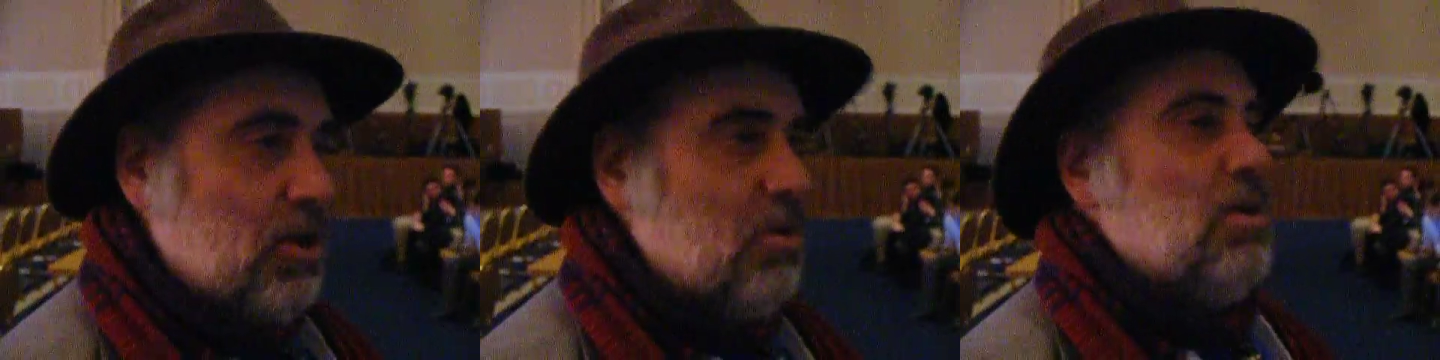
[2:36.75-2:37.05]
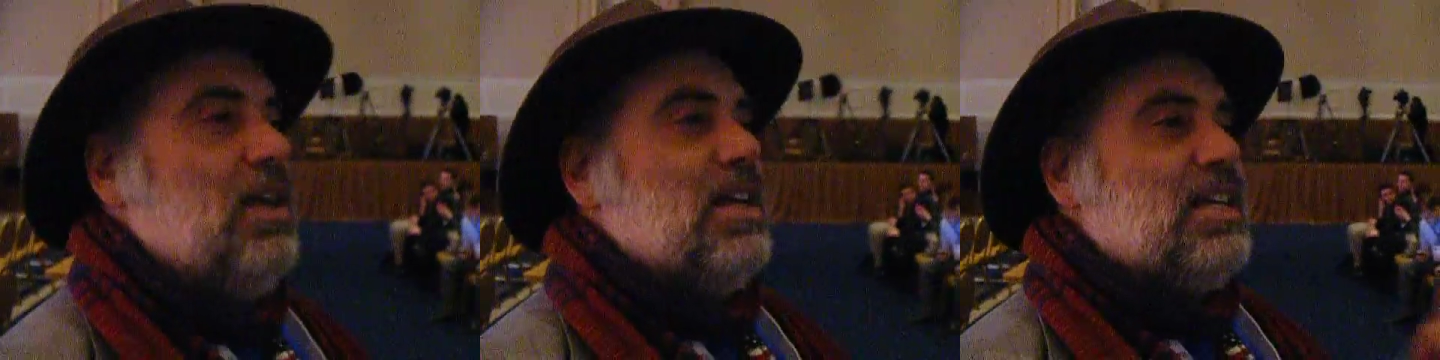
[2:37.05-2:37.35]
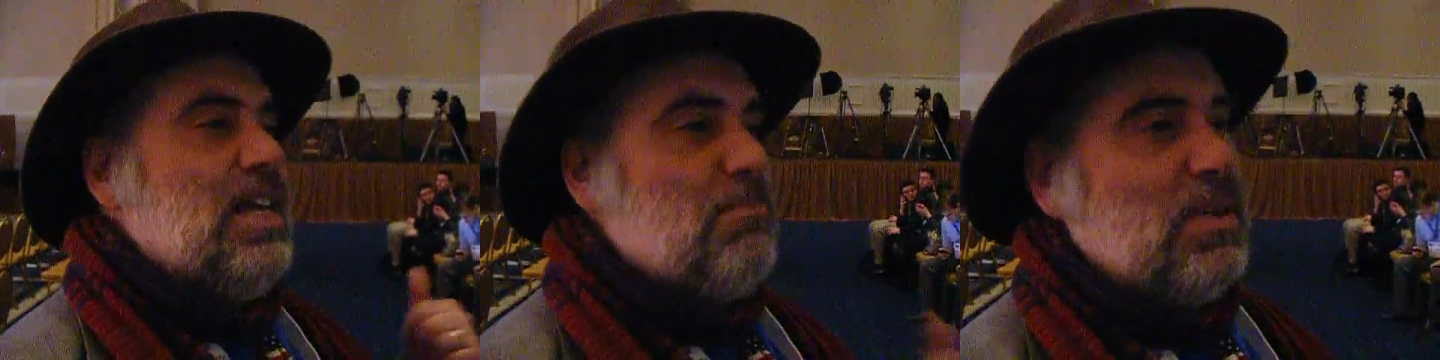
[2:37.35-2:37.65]
So
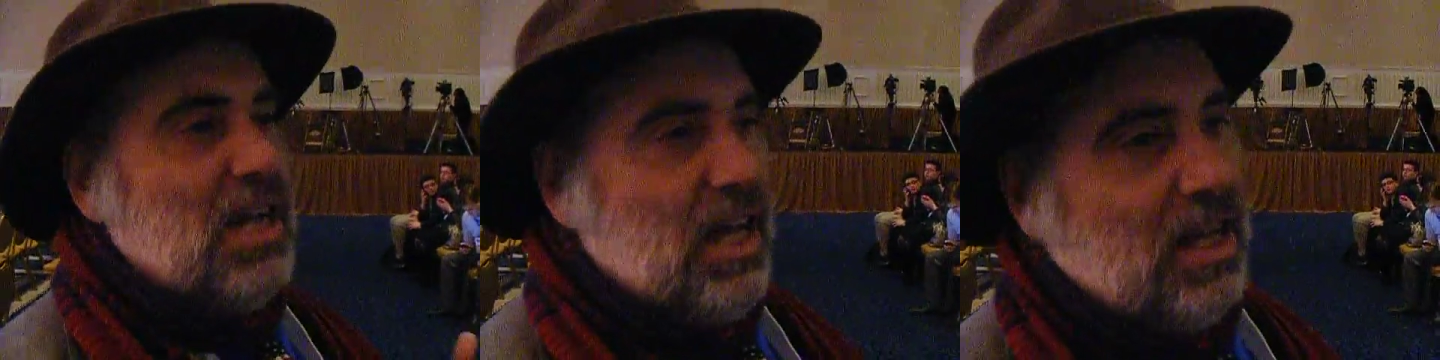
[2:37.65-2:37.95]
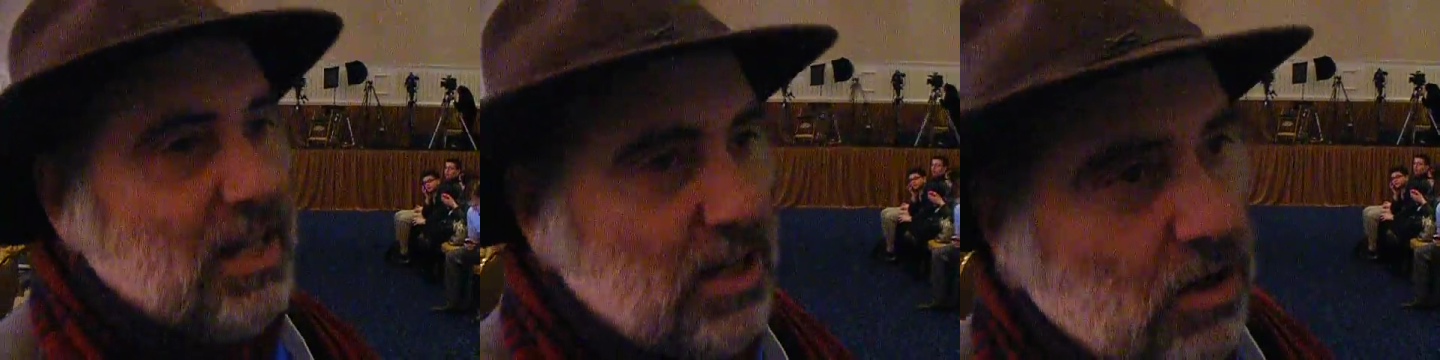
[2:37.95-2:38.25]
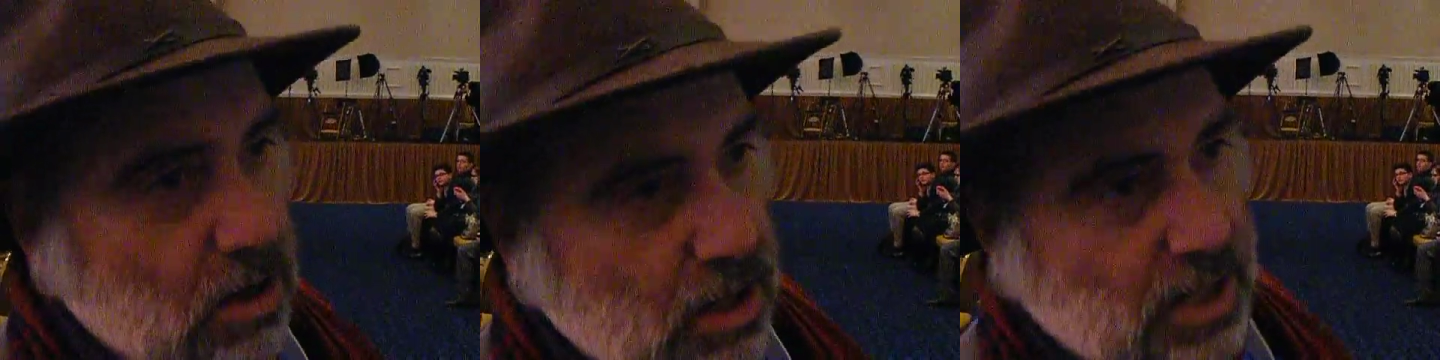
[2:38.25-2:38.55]
keep an eye
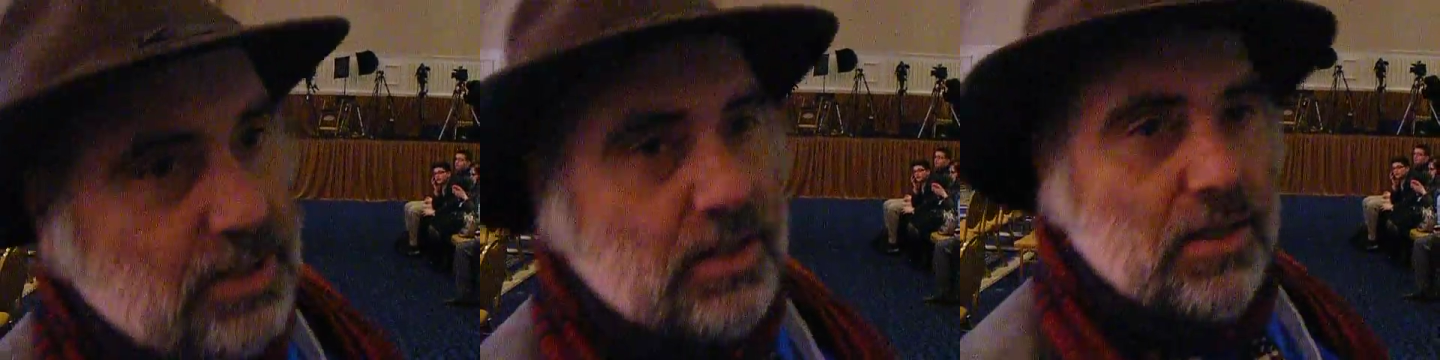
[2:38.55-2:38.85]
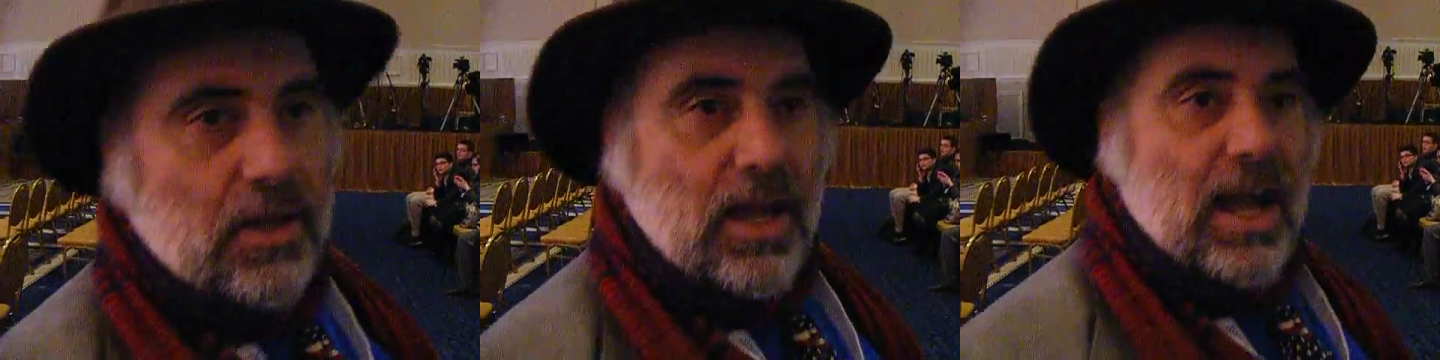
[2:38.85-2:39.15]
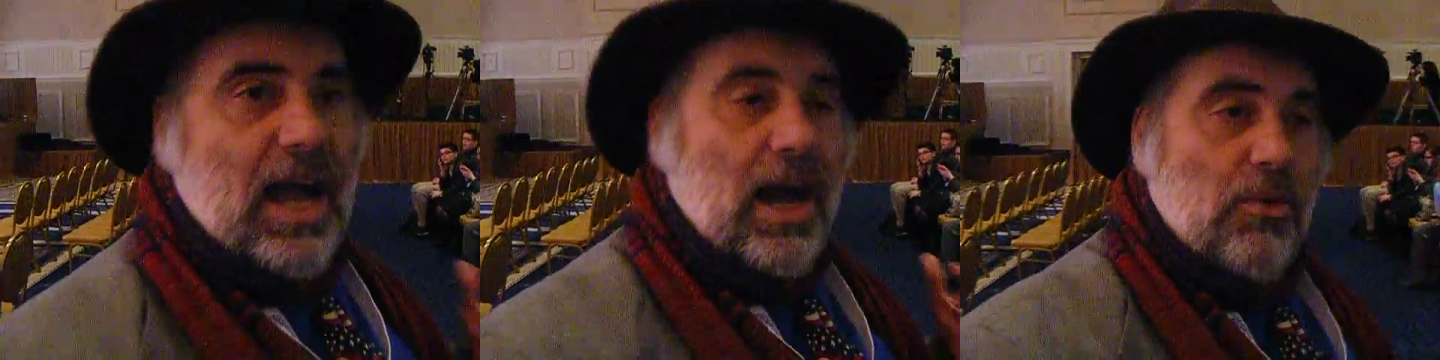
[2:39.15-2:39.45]
on
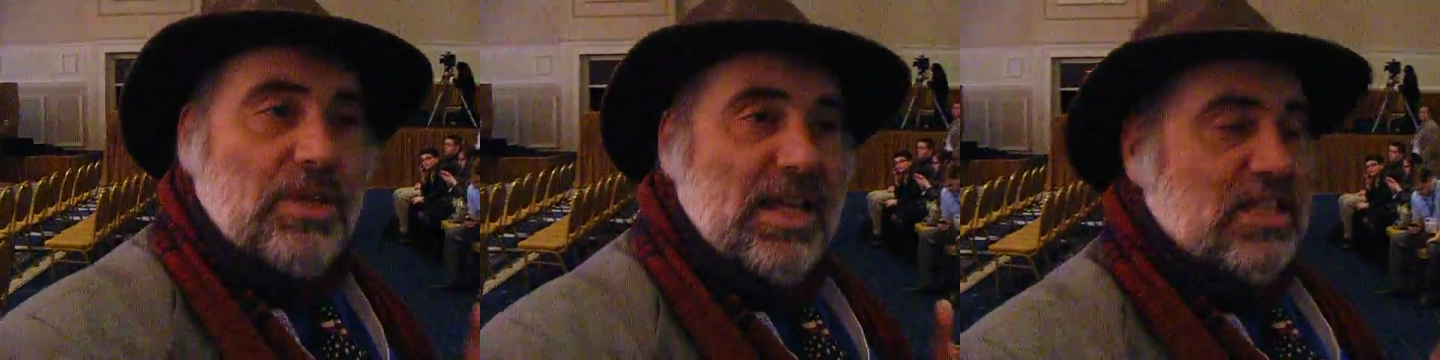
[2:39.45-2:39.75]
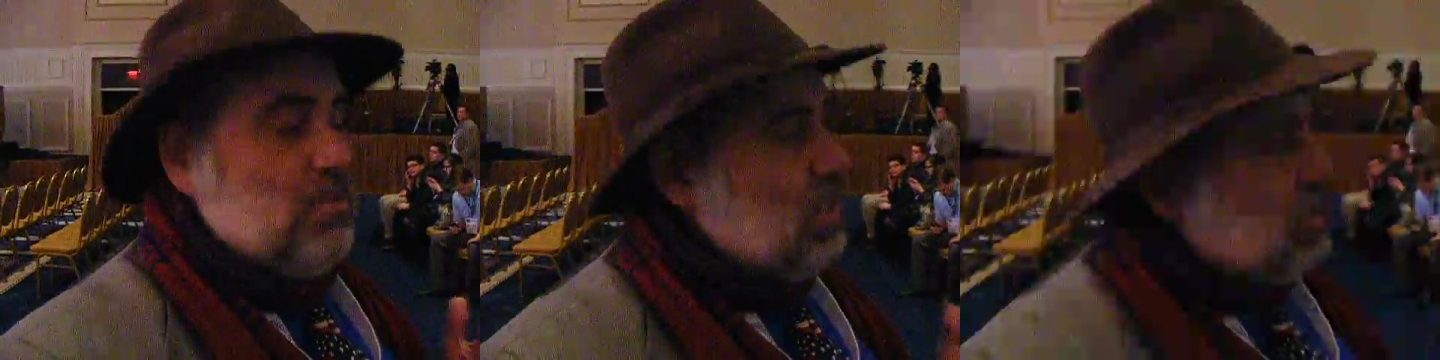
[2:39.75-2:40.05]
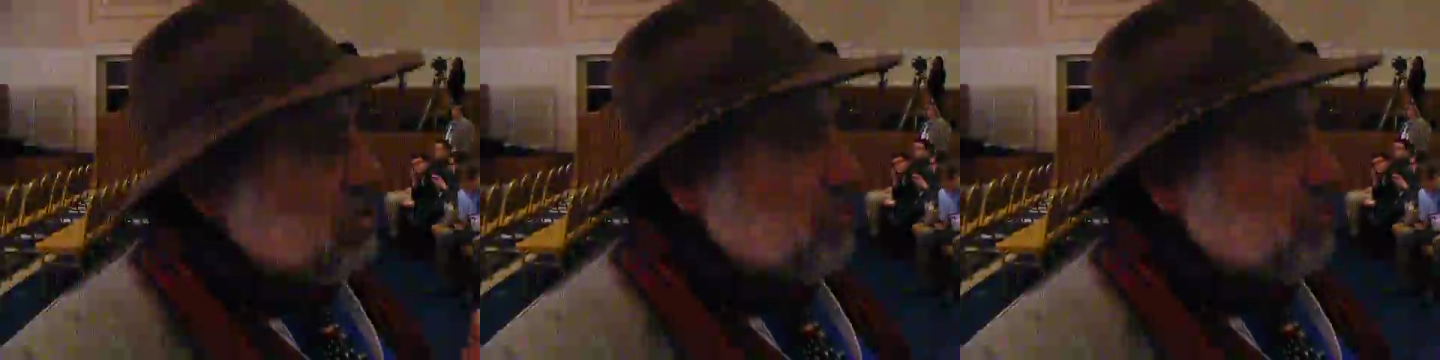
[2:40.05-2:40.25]
how that speech